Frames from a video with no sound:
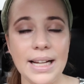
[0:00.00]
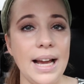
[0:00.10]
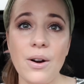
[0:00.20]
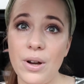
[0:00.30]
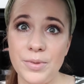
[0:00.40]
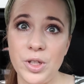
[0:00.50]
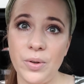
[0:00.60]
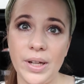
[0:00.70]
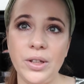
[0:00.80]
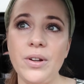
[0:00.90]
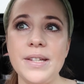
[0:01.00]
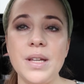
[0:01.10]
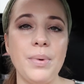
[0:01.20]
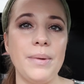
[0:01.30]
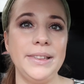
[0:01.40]
how I'm doing. You guys
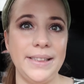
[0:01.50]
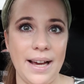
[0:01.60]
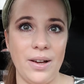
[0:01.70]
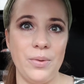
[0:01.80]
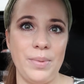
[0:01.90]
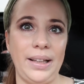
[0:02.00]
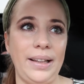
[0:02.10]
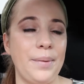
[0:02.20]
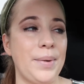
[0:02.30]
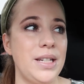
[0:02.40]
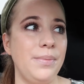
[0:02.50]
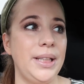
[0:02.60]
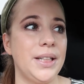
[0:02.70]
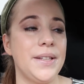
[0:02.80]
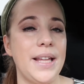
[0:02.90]
can probably tell by like my demeanor